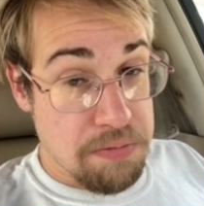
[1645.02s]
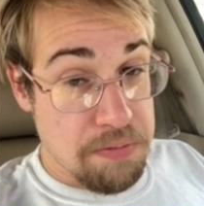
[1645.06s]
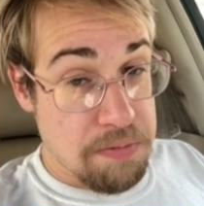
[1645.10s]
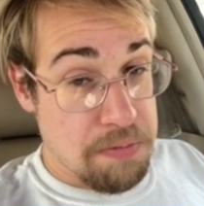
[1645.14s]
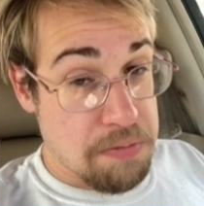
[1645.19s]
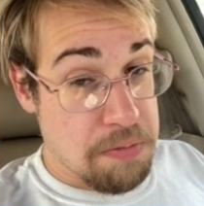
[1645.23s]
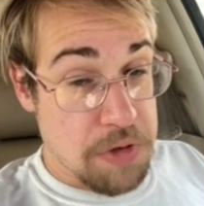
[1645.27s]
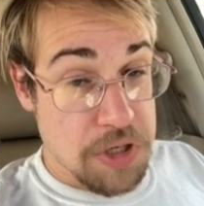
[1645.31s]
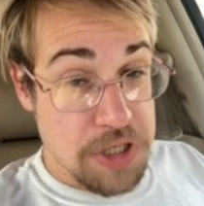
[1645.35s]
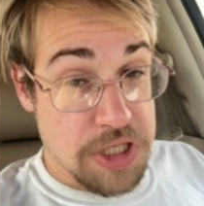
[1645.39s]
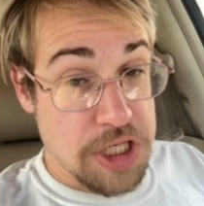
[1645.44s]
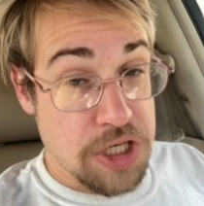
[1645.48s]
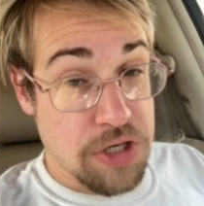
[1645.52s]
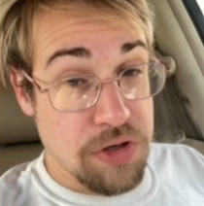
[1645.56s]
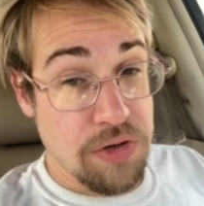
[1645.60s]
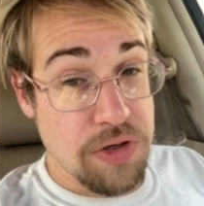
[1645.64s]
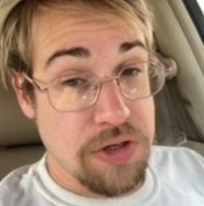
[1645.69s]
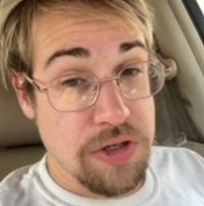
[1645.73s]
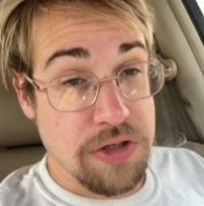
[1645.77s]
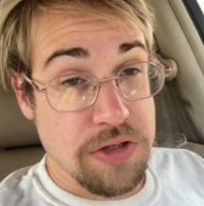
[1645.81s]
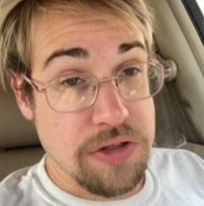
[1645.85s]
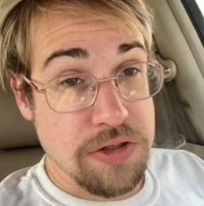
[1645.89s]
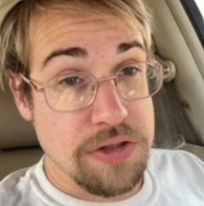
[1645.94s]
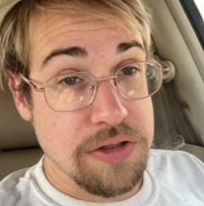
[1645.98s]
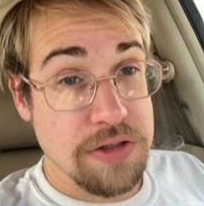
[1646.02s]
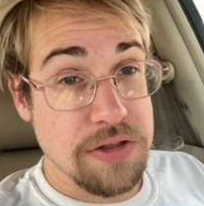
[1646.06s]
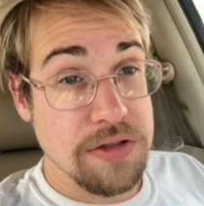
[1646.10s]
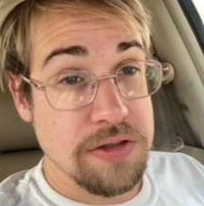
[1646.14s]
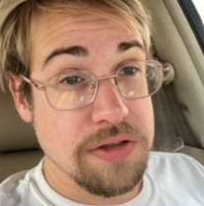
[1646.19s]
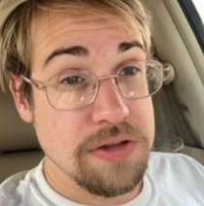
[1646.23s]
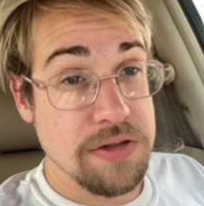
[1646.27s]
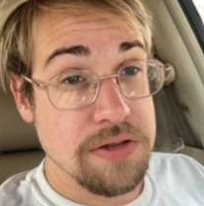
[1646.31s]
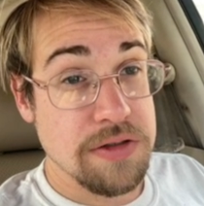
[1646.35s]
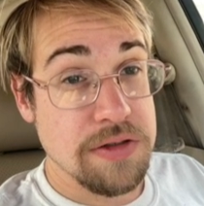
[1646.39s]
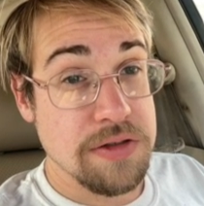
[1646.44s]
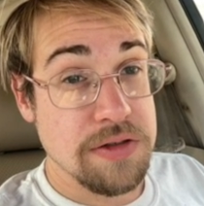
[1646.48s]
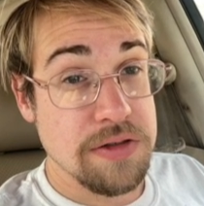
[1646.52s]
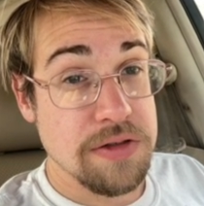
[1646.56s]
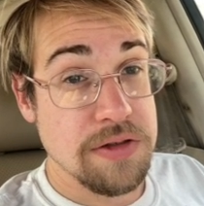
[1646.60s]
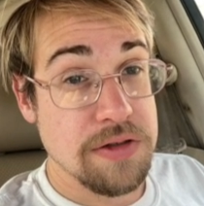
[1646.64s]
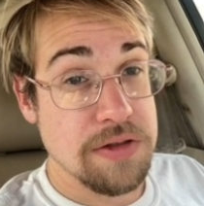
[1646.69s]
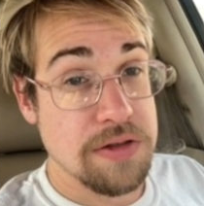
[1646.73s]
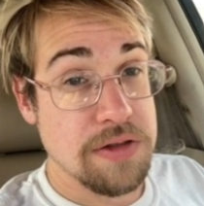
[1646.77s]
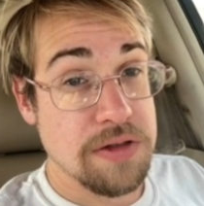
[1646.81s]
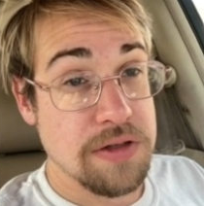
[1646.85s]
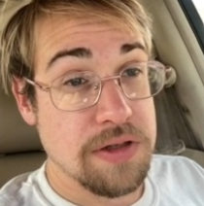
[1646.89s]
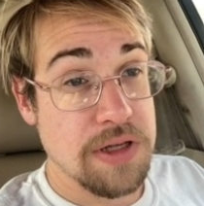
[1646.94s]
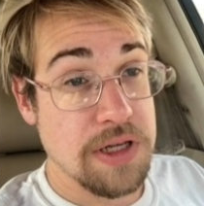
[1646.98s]
materials.
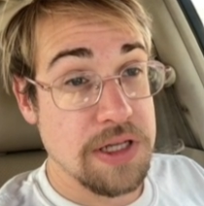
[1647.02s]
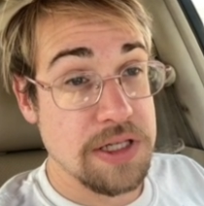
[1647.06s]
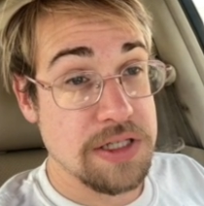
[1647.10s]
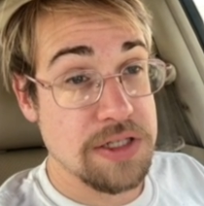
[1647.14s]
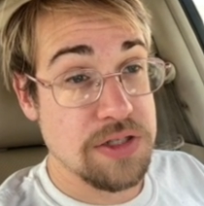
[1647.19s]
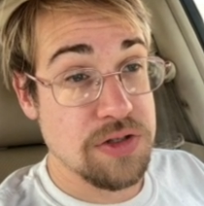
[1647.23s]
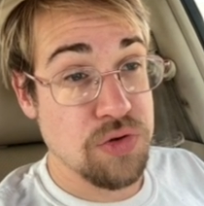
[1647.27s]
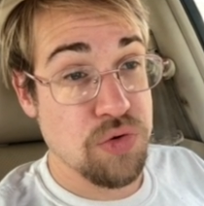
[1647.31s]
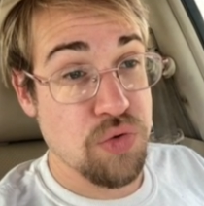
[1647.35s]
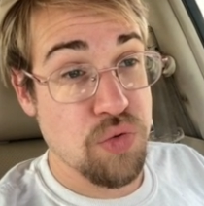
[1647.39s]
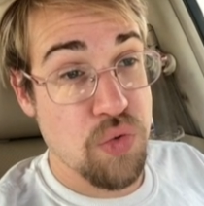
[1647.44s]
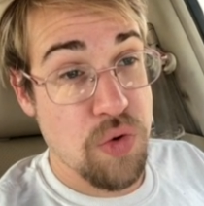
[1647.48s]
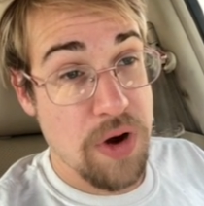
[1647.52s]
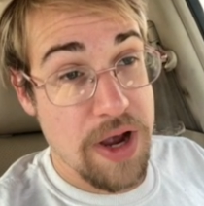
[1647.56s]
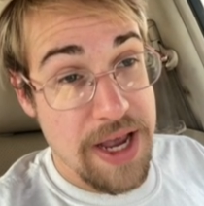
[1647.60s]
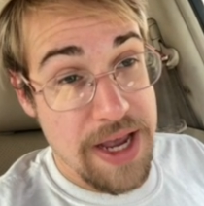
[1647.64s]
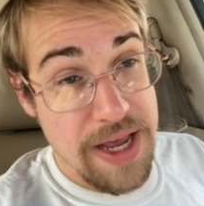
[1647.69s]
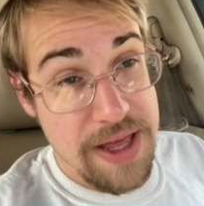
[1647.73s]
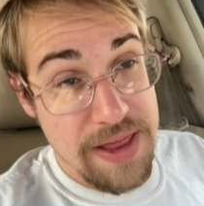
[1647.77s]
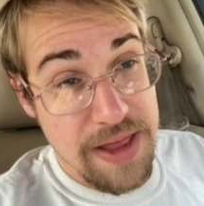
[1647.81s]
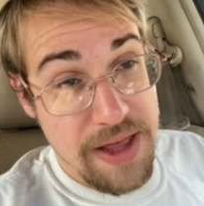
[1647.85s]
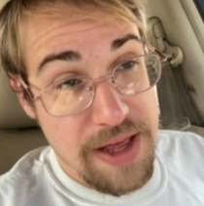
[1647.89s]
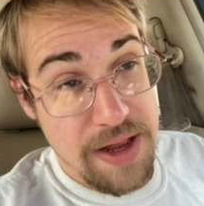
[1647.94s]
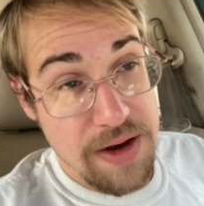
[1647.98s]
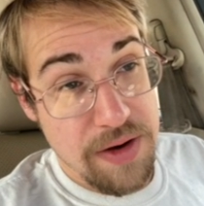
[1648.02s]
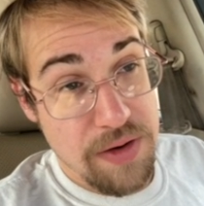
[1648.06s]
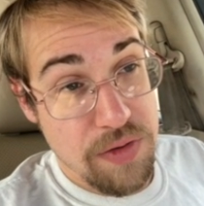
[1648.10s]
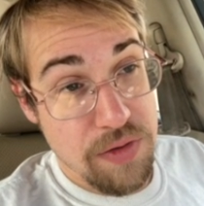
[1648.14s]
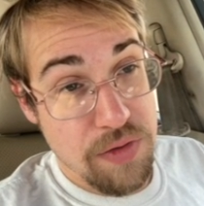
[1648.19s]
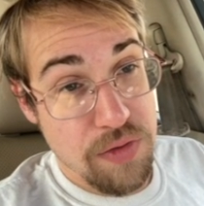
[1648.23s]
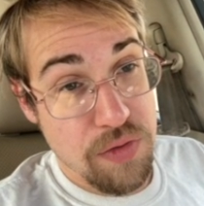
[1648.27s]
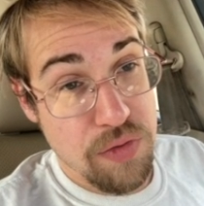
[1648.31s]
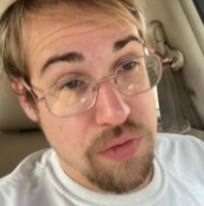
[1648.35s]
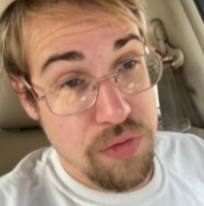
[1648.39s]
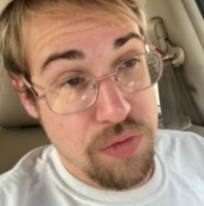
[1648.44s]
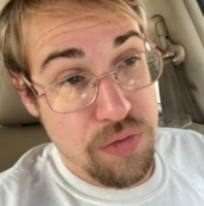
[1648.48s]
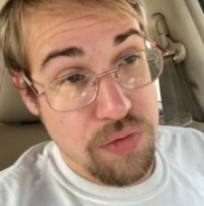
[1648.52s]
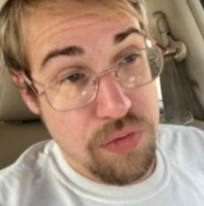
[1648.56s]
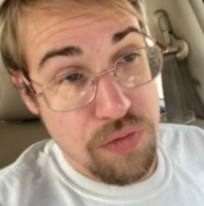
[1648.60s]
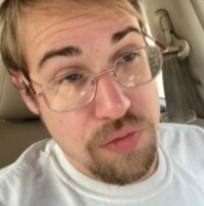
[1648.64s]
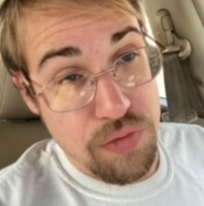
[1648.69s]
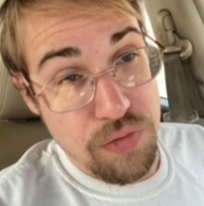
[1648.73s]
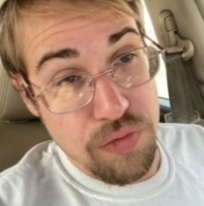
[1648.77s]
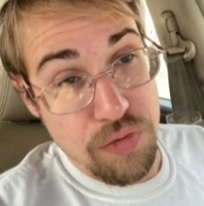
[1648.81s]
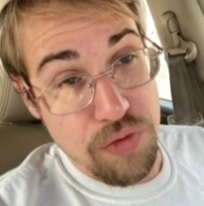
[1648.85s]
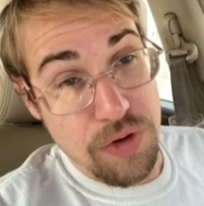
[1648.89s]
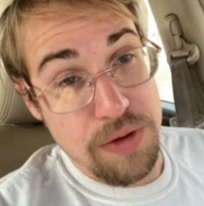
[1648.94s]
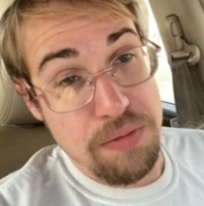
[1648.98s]
It's the way that
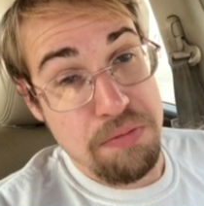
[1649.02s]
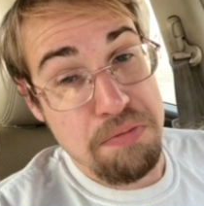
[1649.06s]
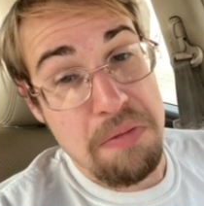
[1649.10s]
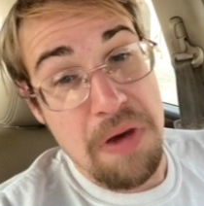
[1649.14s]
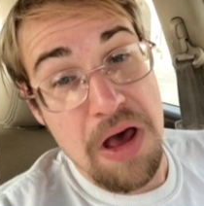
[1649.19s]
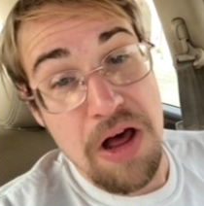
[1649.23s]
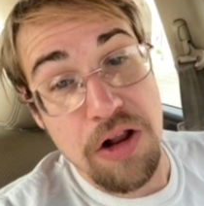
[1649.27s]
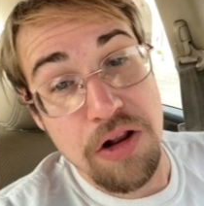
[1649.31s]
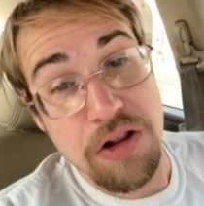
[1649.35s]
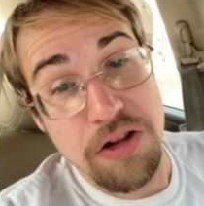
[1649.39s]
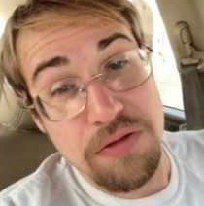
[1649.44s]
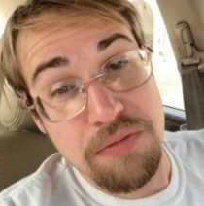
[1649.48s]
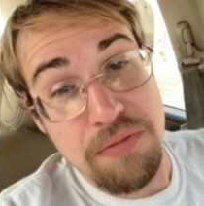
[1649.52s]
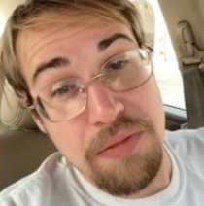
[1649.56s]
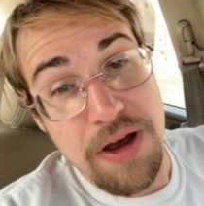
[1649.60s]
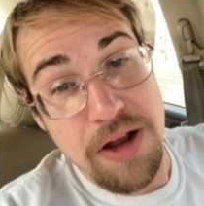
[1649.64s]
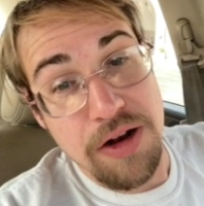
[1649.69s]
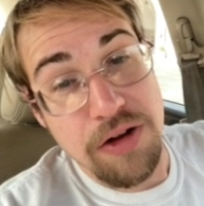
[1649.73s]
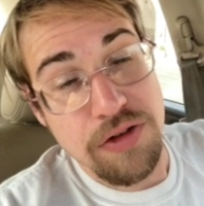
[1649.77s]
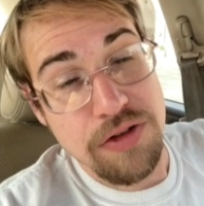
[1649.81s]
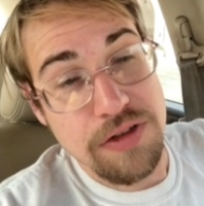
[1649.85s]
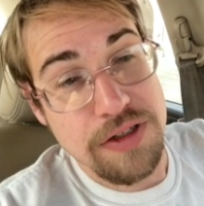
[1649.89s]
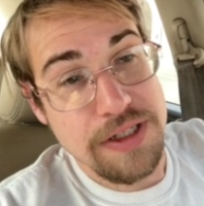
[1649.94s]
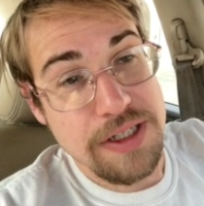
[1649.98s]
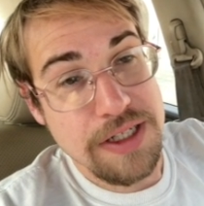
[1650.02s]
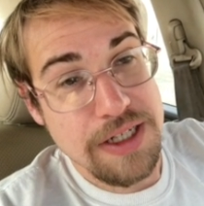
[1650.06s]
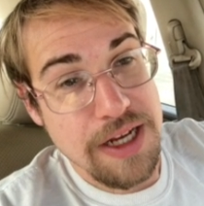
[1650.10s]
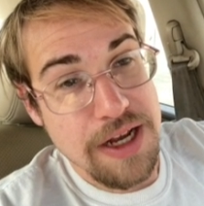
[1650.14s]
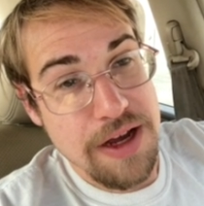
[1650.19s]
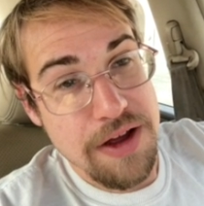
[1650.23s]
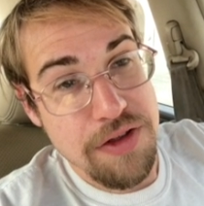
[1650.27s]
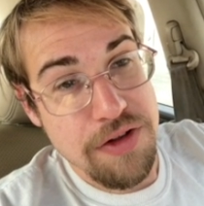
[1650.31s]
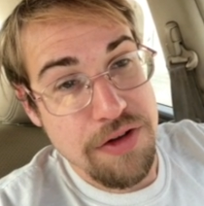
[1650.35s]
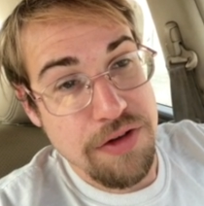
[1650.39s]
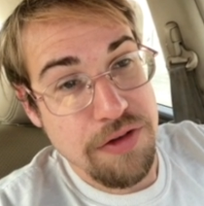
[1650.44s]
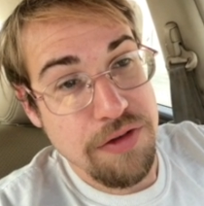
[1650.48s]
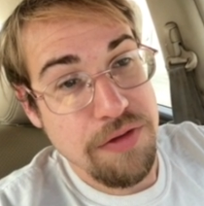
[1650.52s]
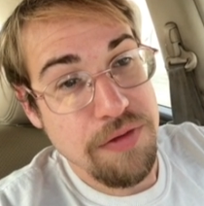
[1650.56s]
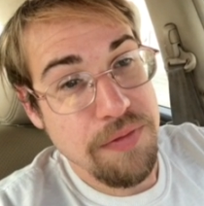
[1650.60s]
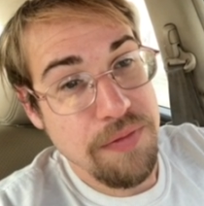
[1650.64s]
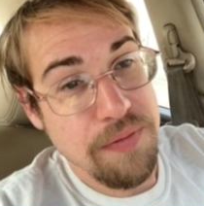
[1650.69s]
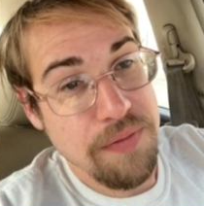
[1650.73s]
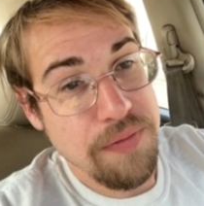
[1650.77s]
we meld metals together.